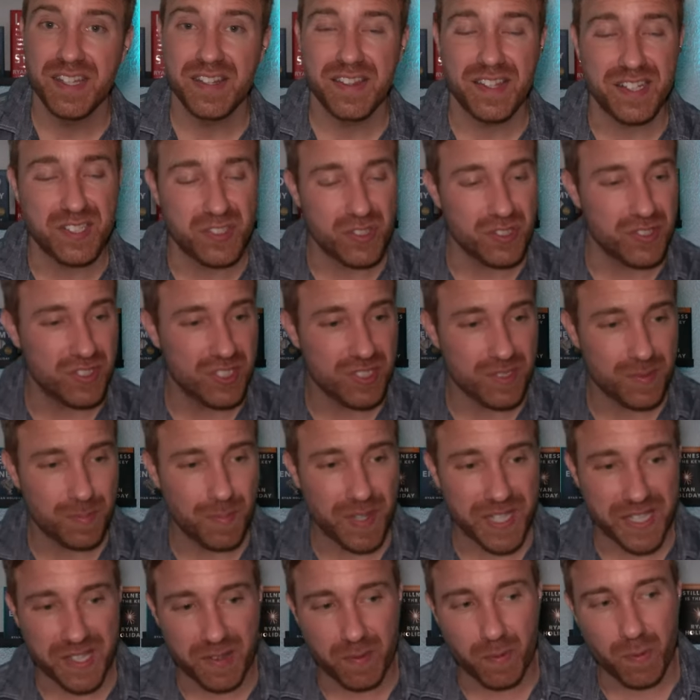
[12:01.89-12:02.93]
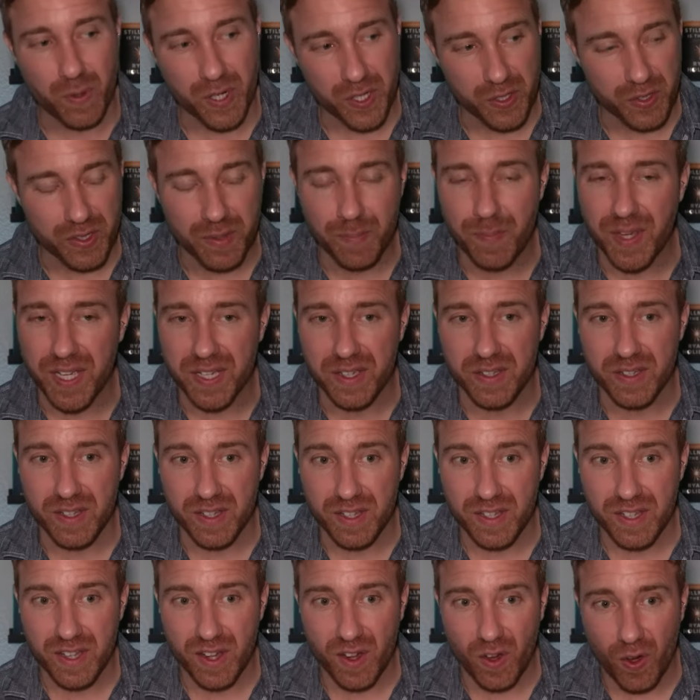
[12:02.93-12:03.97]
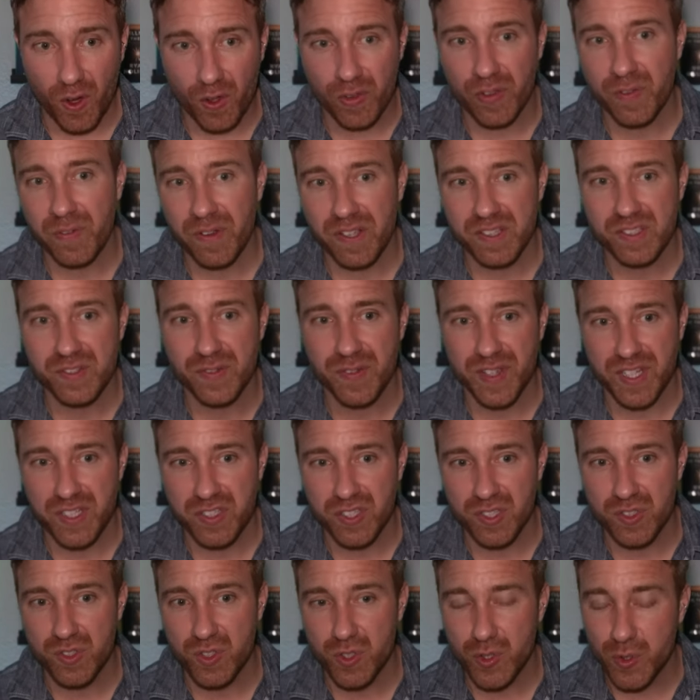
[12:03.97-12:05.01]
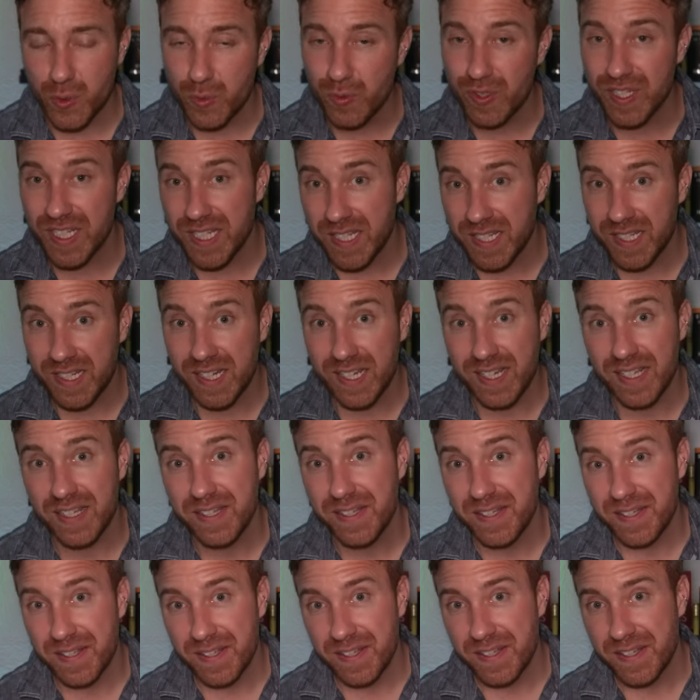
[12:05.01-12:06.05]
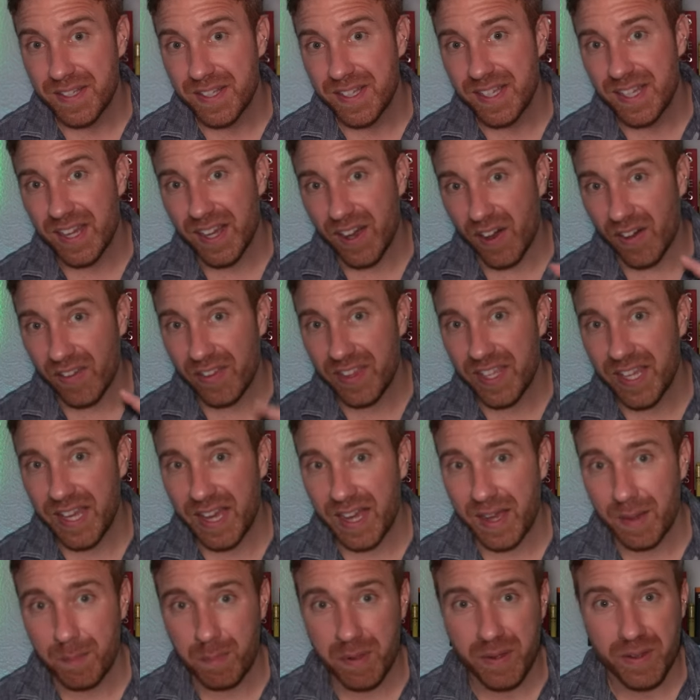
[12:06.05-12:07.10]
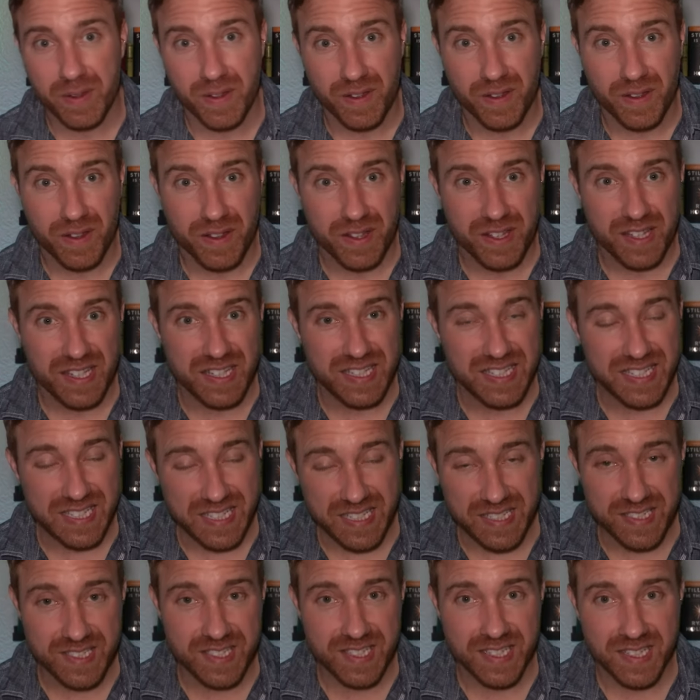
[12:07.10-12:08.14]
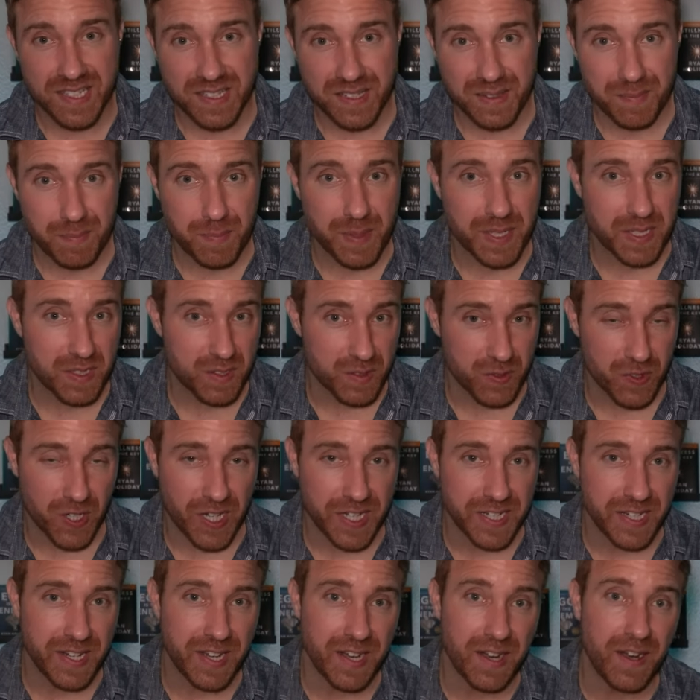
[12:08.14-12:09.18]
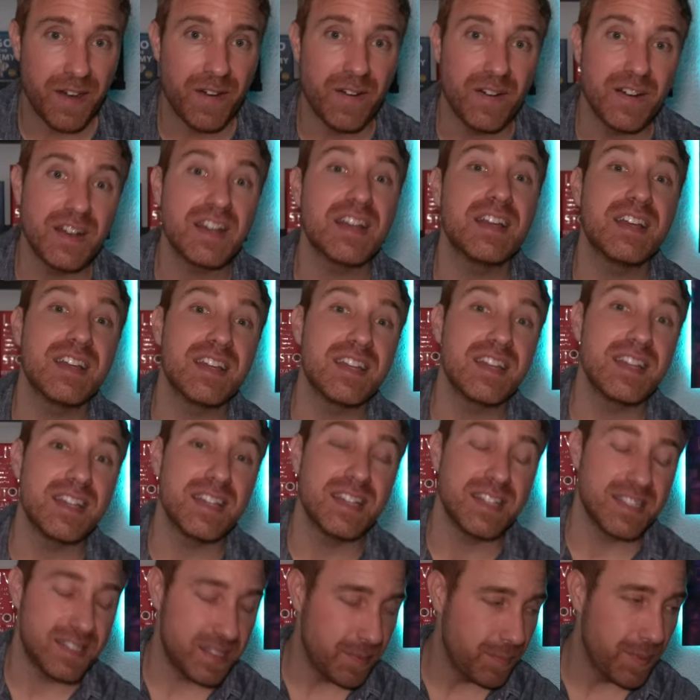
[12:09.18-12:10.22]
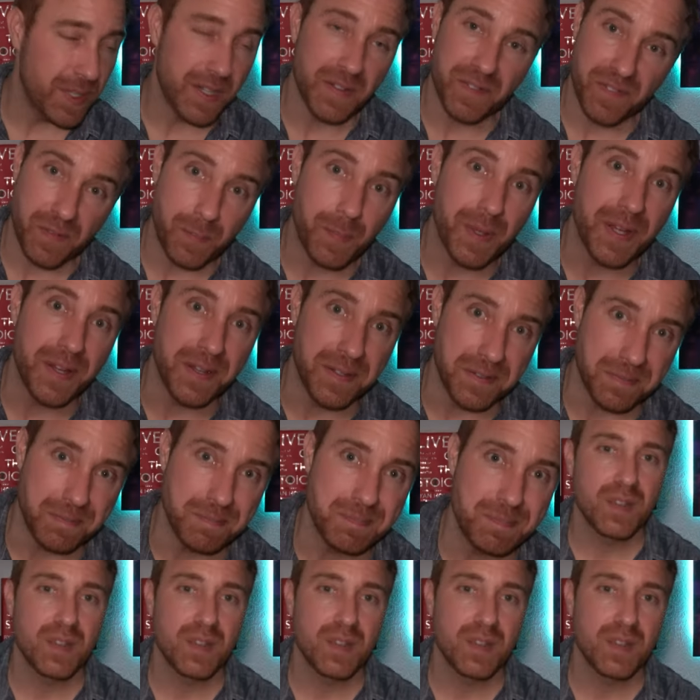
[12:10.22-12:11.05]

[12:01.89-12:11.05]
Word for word: They should just make it where you can make it all the reservations you need on the app easy, because right now, it's a bit of a pain.